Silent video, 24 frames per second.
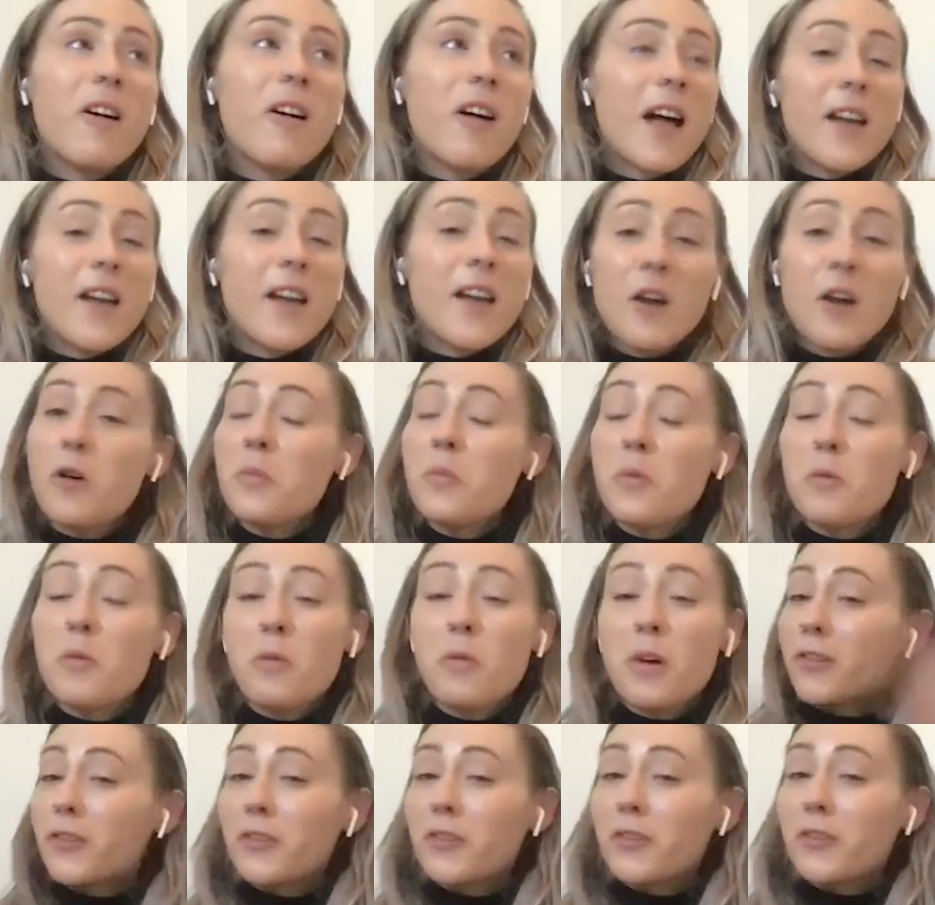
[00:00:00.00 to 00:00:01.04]
Well, I hope
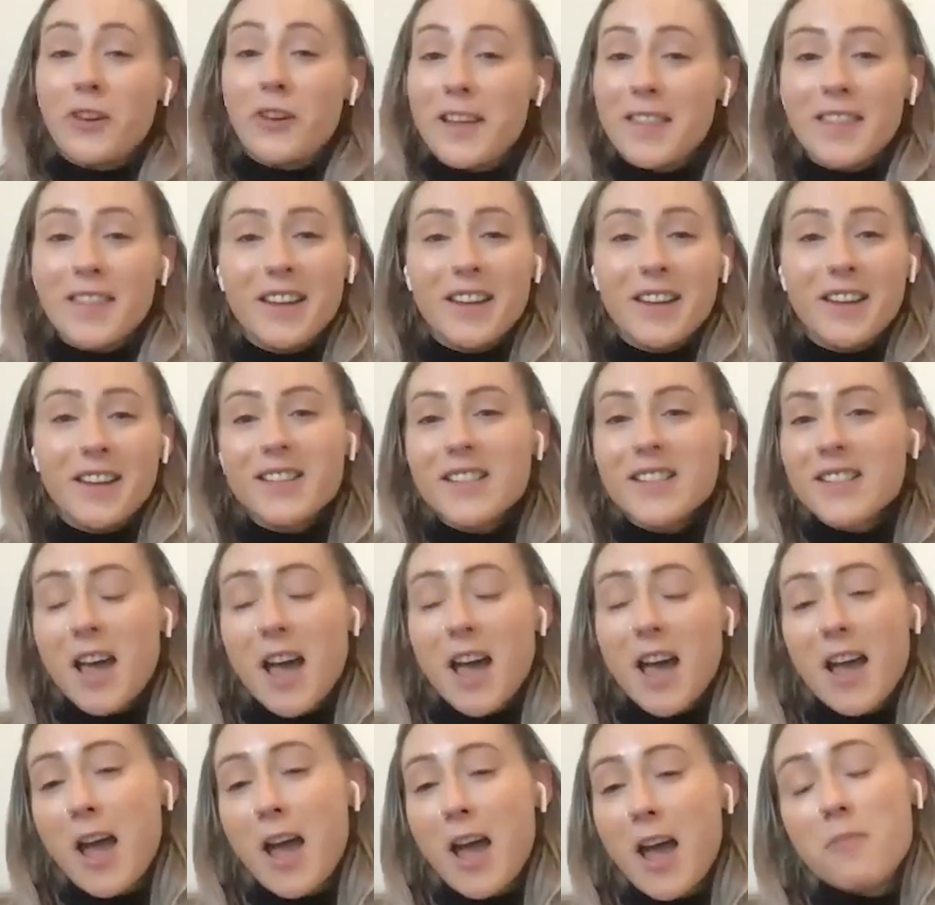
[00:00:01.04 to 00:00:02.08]
wonderful, great things.
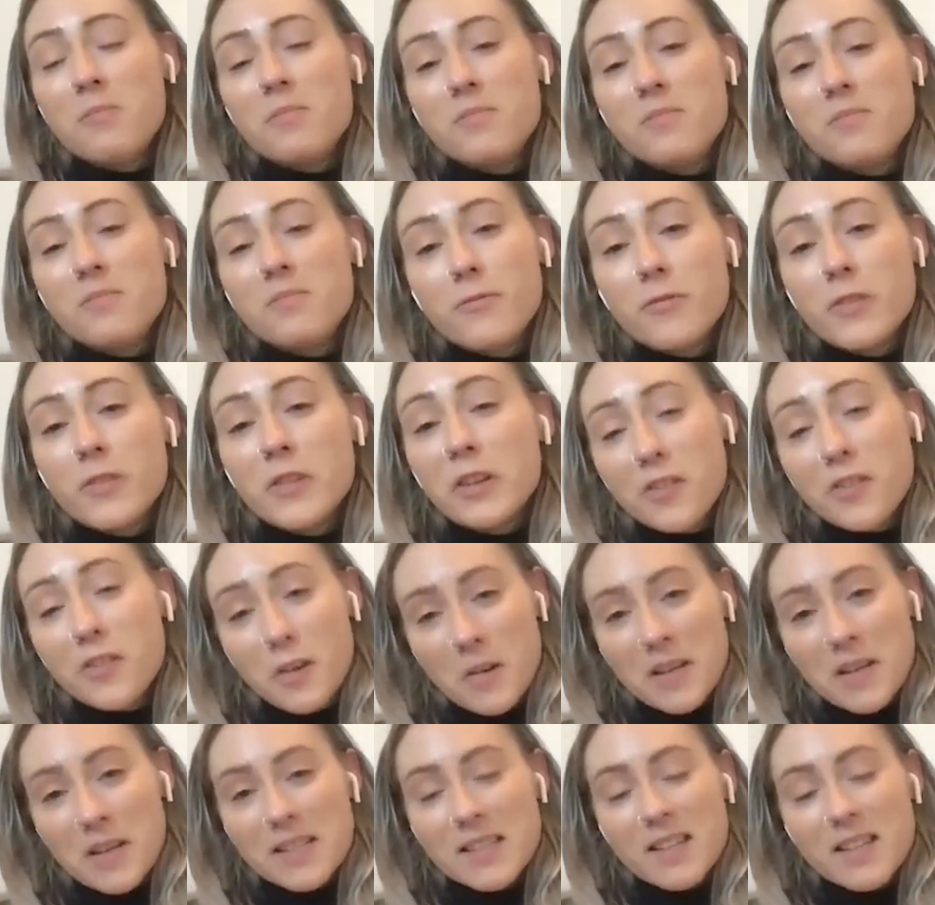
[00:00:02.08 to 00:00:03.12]
I'm really
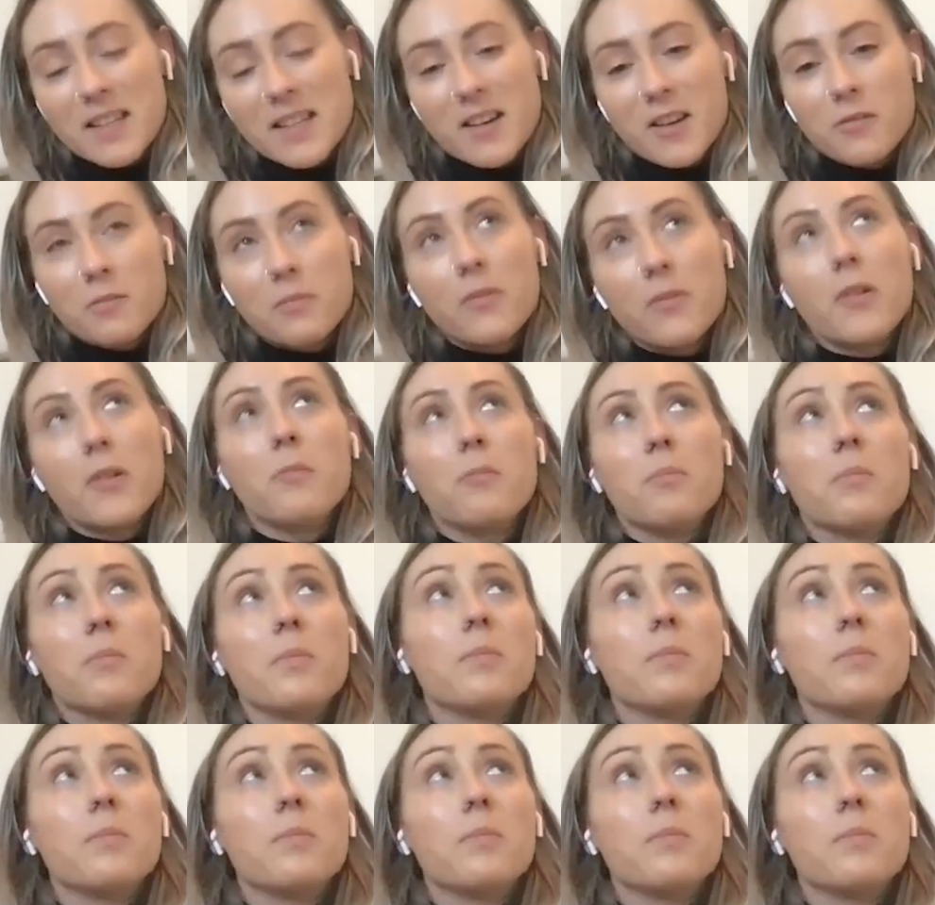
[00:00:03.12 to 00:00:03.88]
focused on